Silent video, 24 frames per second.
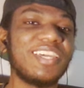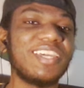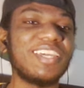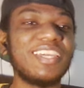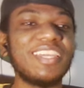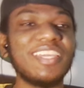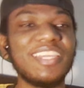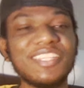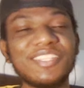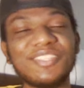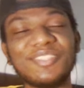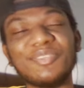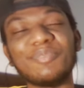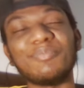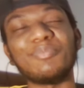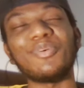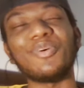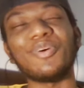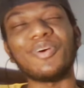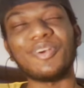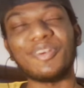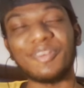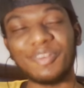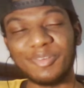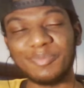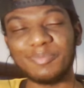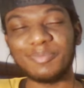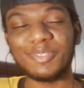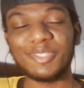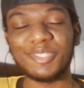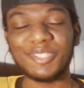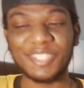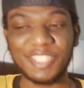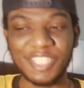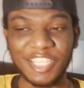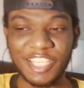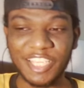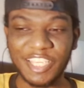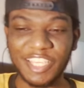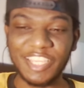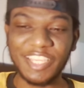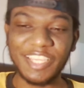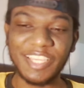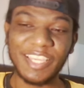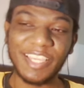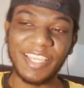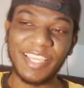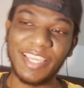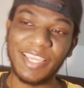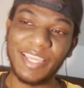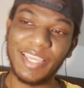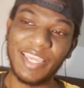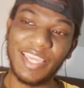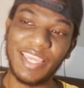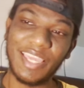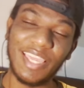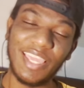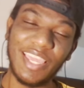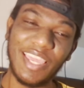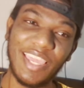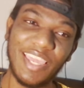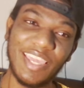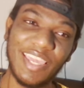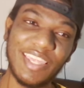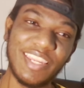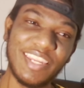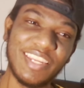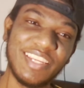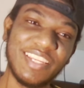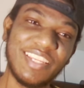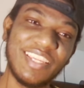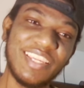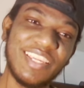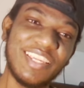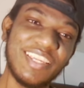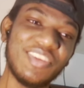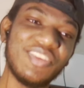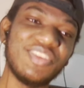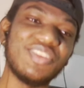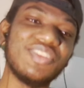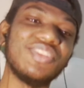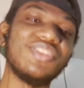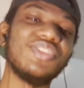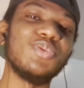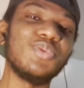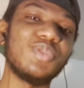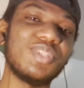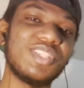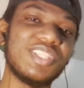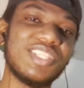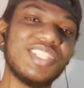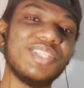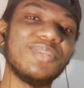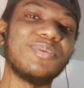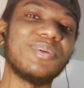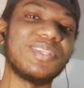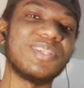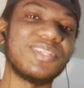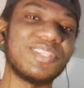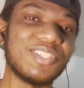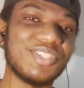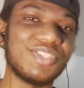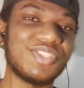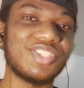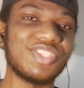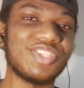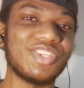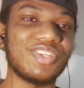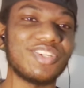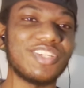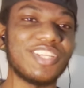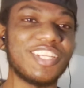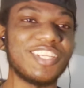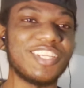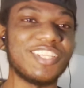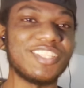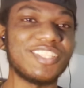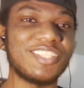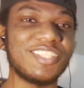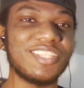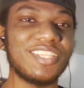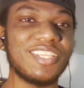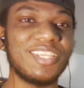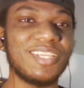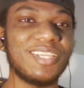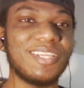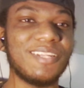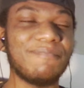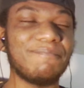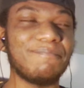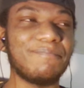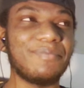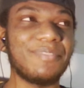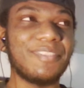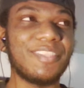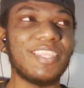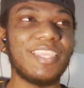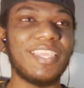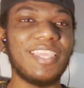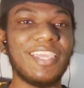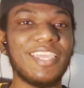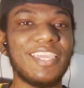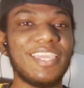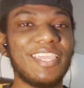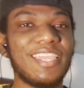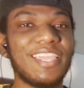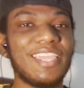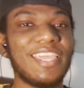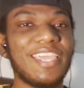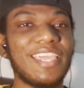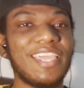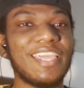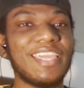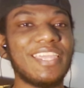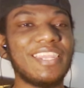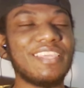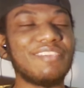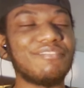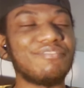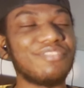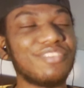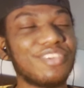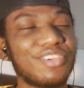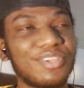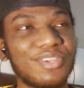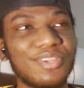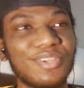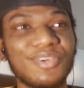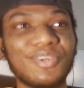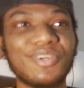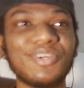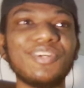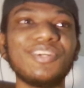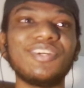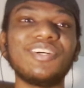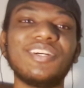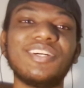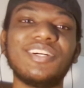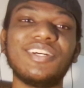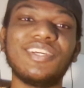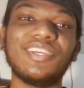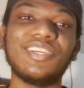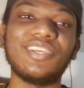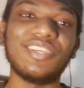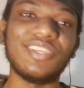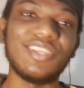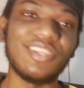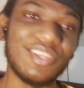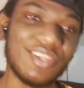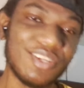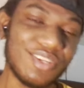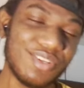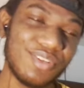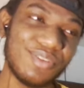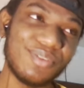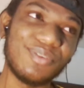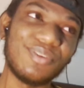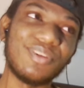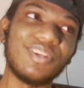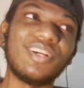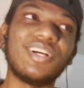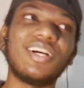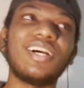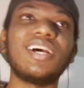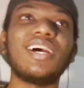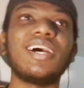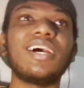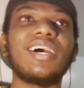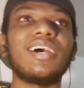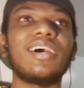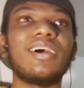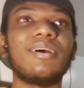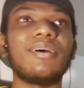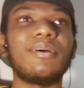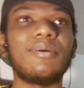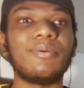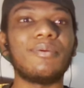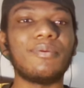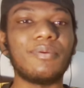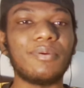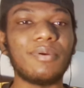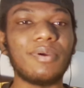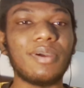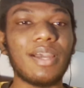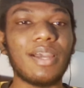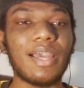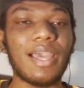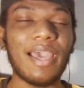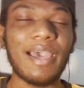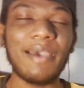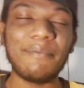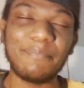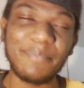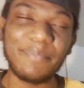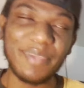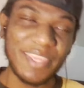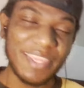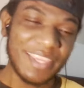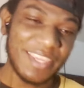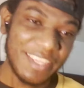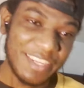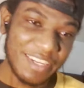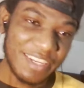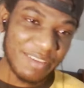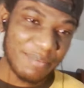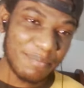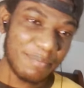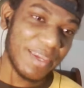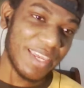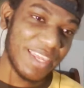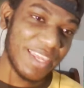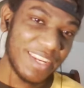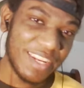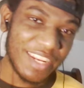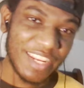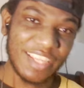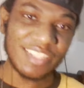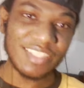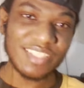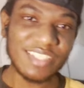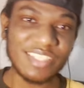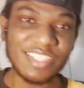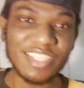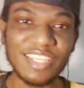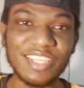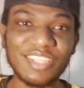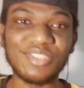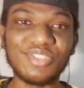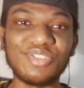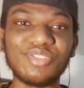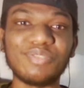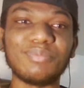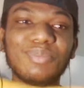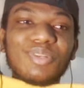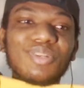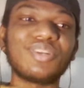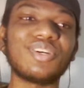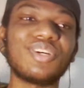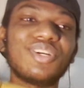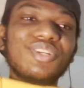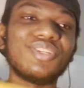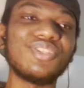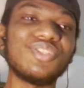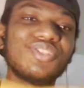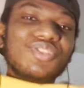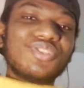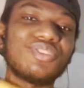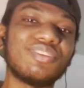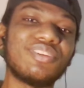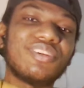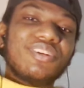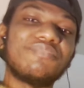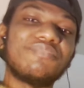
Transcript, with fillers: It's your boy, Humble Ziggy, and see what the shirt is. And if you know, you know. Happy Independence Day to my country.